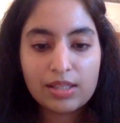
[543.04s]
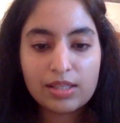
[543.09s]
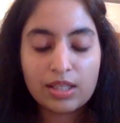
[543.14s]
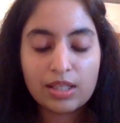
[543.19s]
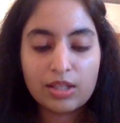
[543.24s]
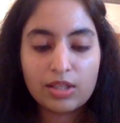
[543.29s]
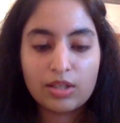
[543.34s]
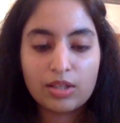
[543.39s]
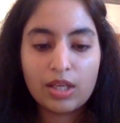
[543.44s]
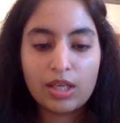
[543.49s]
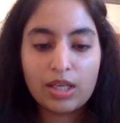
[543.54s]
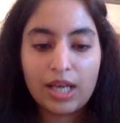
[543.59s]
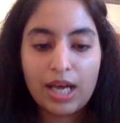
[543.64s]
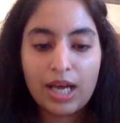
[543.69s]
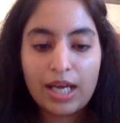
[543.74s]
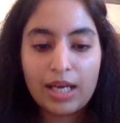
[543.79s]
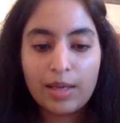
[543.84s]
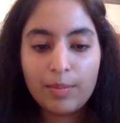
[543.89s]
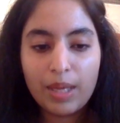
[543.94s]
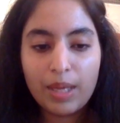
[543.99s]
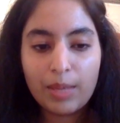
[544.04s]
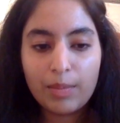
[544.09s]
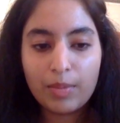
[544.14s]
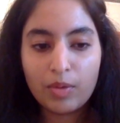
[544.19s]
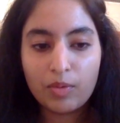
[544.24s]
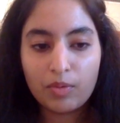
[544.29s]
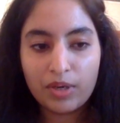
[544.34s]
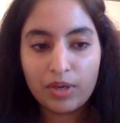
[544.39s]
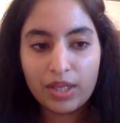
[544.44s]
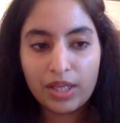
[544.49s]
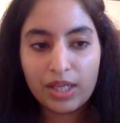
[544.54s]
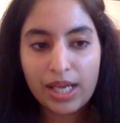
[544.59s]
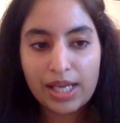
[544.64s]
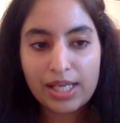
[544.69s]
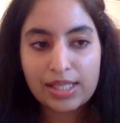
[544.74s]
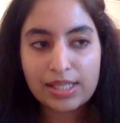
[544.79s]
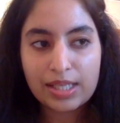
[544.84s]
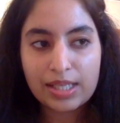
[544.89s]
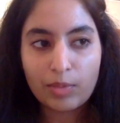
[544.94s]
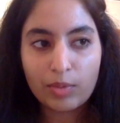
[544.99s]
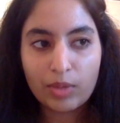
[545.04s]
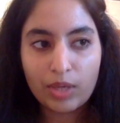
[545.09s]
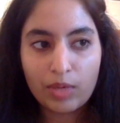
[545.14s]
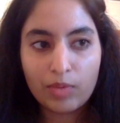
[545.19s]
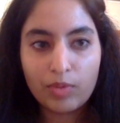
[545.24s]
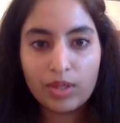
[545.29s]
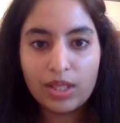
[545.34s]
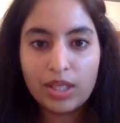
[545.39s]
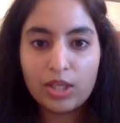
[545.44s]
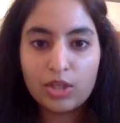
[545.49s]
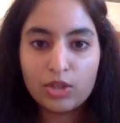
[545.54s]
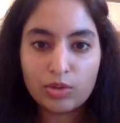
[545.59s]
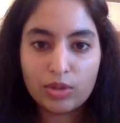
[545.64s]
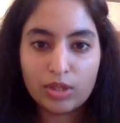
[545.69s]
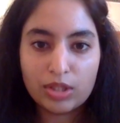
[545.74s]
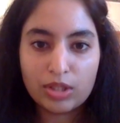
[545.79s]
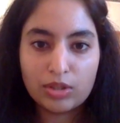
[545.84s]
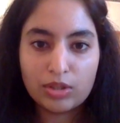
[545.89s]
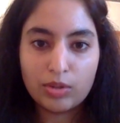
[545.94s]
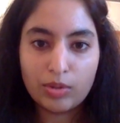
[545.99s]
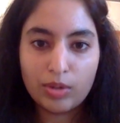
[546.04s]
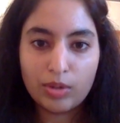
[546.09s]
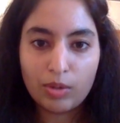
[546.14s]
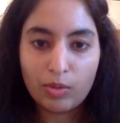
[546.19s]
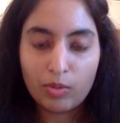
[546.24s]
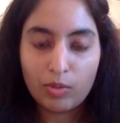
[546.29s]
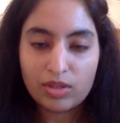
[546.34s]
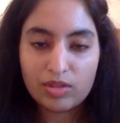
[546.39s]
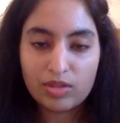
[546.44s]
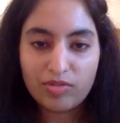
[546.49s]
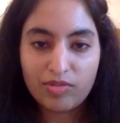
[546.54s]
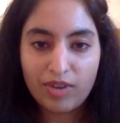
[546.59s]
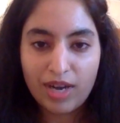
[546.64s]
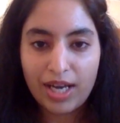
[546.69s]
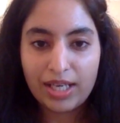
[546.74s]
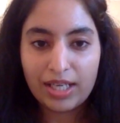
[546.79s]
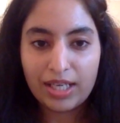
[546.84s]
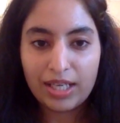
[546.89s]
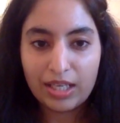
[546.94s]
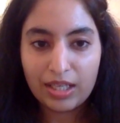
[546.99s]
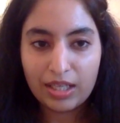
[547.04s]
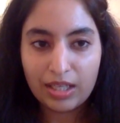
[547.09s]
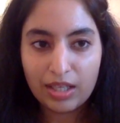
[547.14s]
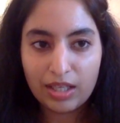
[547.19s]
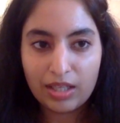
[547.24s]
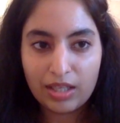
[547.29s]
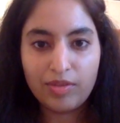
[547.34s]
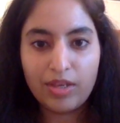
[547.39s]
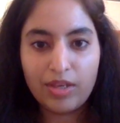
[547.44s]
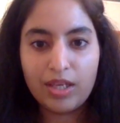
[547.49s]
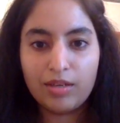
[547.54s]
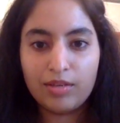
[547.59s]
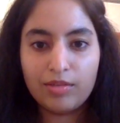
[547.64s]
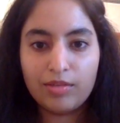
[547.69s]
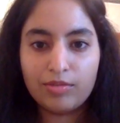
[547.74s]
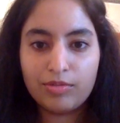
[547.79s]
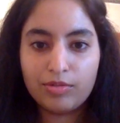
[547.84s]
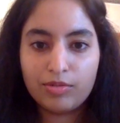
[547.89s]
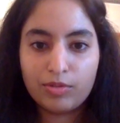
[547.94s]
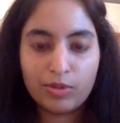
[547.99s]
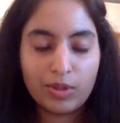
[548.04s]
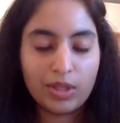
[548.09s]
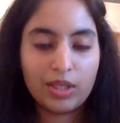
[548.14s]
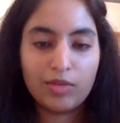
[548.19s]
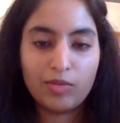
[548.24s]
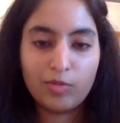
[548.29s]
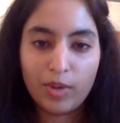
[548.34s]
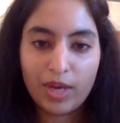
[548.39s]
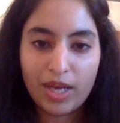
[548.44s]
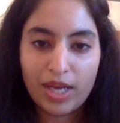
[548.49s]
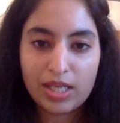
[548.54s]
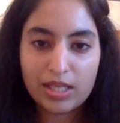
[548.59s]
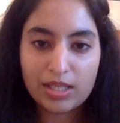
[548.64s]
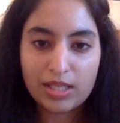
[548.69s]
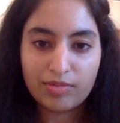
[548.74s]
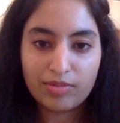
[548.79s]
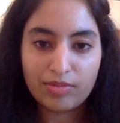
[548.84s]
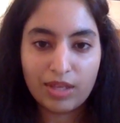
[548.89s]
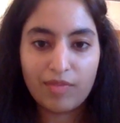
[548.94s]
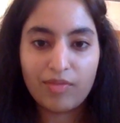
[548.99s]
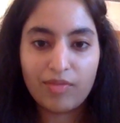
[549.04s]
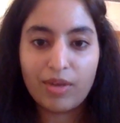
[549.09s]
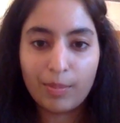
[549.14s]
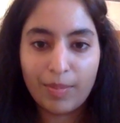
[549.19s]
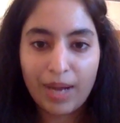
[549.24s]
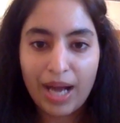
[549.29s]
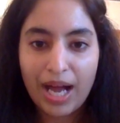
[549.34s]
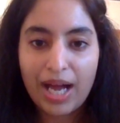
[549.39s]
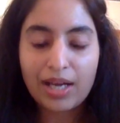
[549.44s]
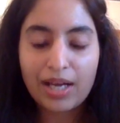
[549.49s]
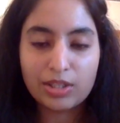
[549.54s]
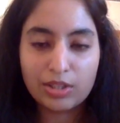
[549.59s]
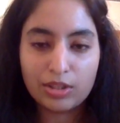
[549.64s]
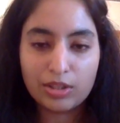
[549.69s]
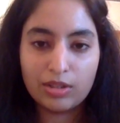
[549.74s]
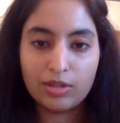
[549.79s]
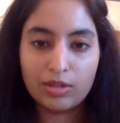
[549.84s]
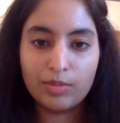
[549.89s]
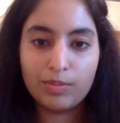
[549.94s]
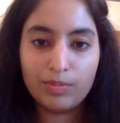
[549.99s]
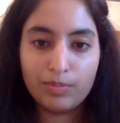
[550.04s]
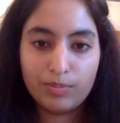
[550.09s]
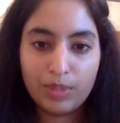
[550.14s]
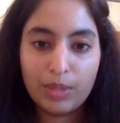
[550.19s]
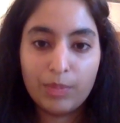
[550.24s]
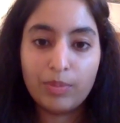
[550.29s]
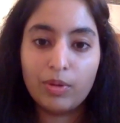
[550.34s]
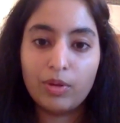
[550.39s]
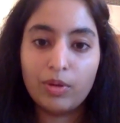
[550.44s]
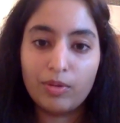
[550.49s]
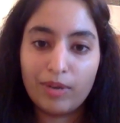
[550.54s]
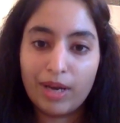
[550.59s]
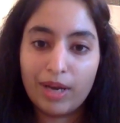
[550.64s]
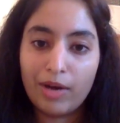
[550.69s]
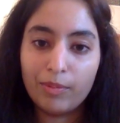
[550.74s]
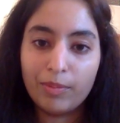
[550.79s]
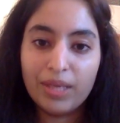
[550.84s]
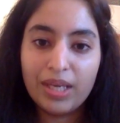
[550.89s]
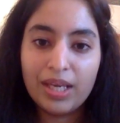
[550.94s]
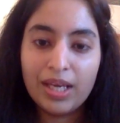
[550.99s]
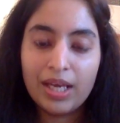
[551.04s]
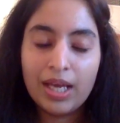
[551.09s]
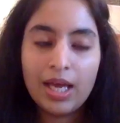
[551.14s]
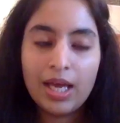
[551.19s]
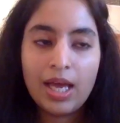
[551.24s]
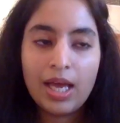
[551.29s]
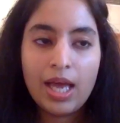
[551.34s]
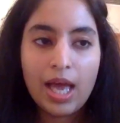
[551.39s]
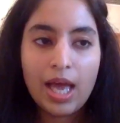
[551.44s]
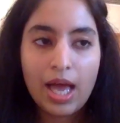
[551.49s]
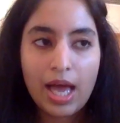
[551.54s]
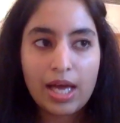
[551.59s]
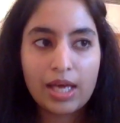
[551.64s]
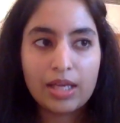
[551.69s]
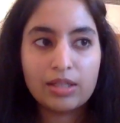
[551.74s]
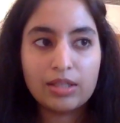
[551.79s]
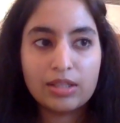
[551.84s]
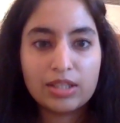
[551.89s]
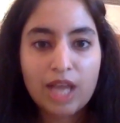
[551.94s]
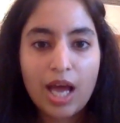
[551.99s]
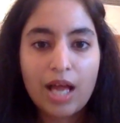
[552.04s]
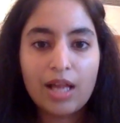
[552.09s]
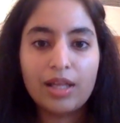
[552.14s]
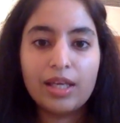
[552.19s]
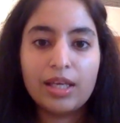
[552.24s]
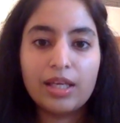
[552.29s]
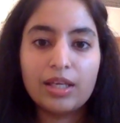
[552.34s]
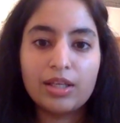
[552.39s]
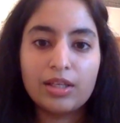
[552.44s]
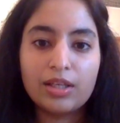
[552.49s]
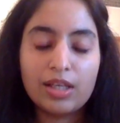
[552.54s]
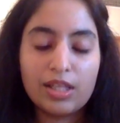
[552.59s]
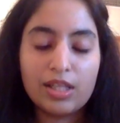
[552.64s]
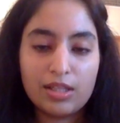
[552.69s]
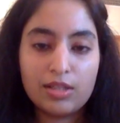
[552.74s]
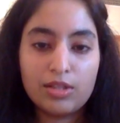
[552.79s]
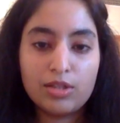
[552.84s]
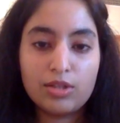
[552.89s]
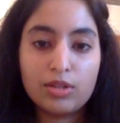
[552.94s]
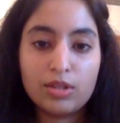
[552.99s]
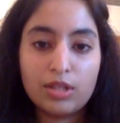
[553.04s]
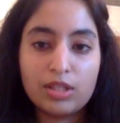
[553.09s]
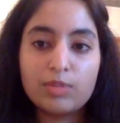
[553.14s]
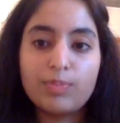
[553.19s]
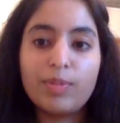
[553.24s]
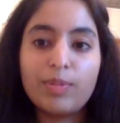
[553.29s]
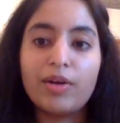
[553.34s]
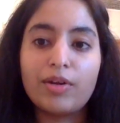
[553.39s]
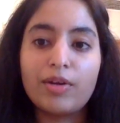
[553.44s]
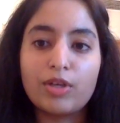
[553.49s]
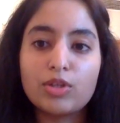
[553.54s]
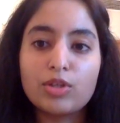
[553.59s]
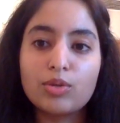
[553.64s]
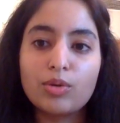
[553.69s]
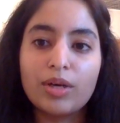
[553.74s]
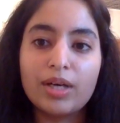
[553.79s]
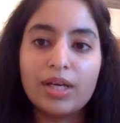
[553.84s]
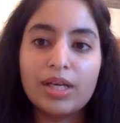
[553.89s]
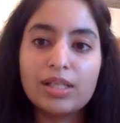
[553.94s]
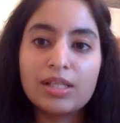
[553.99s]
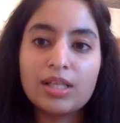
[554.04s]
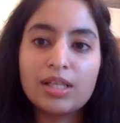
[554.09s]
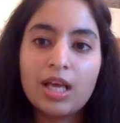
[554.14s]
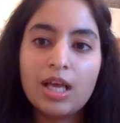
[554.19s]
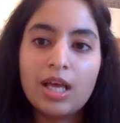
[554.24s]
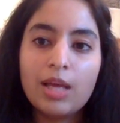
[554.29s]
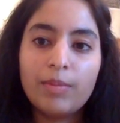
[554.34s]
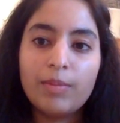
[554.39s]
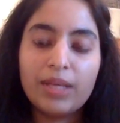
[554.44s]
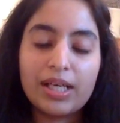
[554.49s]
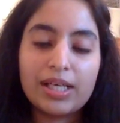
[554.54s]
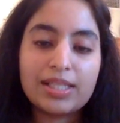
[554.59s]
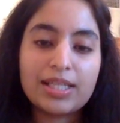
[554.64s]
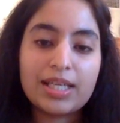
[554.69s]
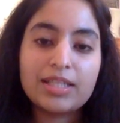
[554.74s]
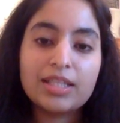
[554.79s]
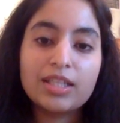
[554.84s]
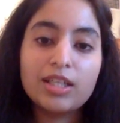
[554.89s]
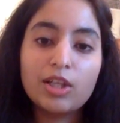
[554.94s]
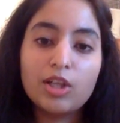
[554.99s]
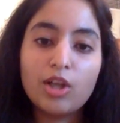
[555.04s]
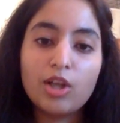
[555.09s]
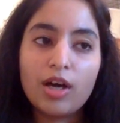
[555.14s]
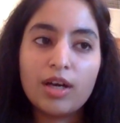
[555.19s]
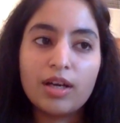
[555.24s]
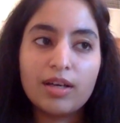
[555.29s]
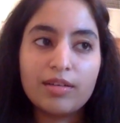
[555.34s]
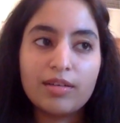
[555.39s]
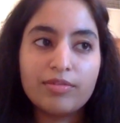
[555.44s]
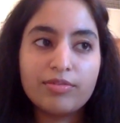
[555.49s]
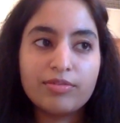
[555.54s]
it kind of made me realize that what I really enjoyed doing was finding innovative, creative ways of giving back to the people around me and telling inspiring stories. Because I did a lot of